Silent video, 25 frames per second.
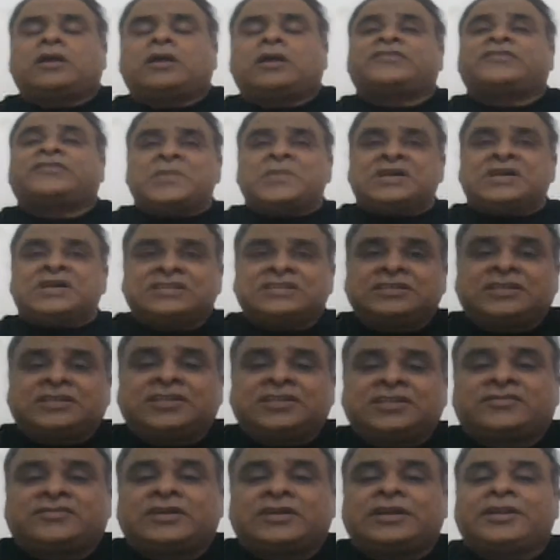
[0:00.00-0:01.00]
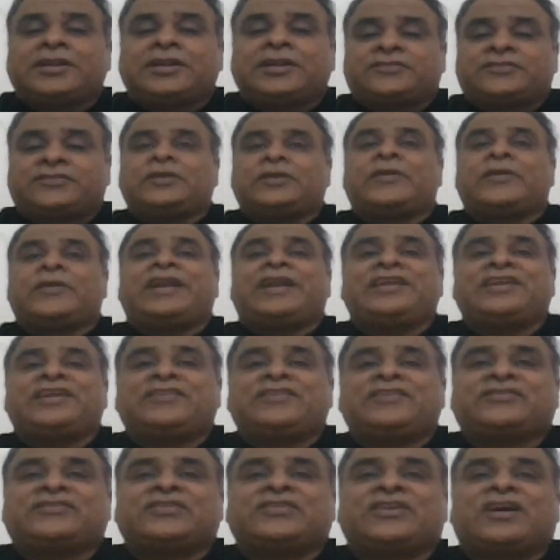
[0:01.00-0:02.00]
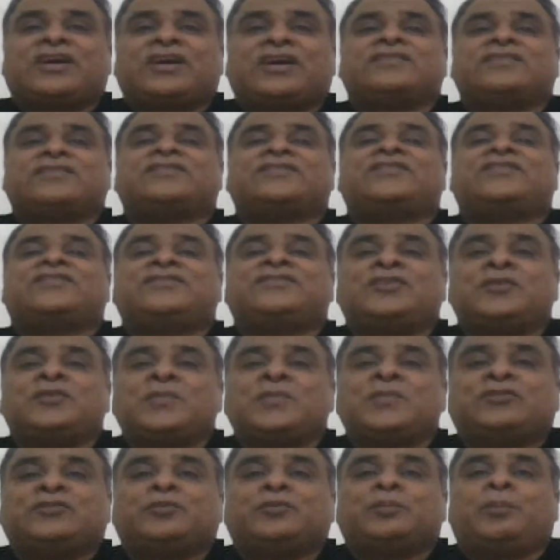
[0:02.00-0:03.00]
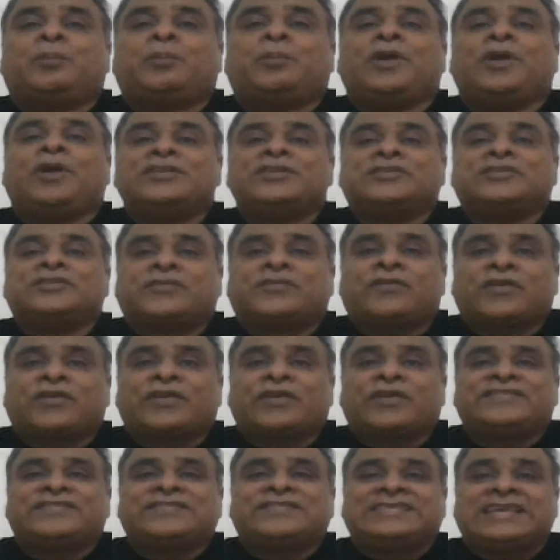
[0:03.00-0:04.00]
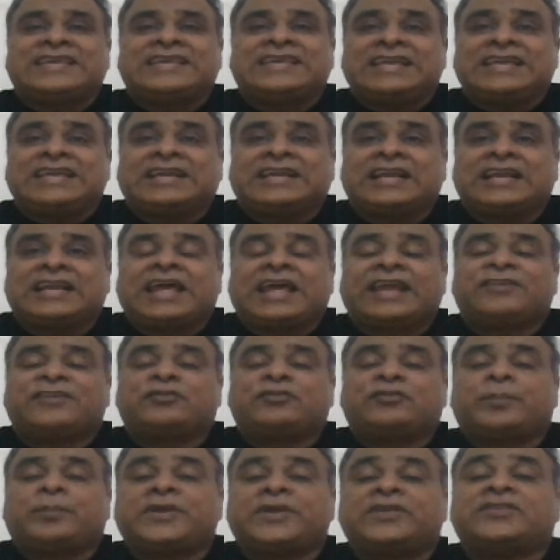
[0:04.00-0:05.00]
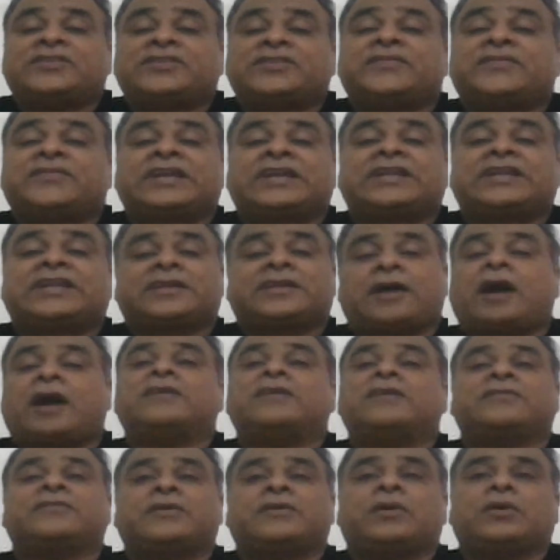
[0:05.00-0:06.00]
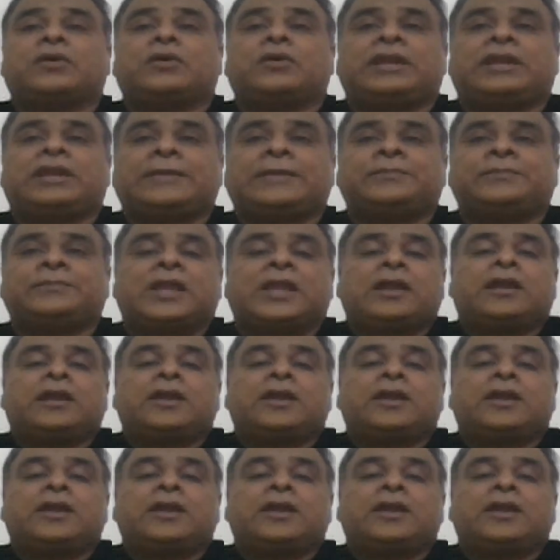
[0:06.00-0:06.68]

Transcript: Some other disadvantages are the system is built for a single and specific task only.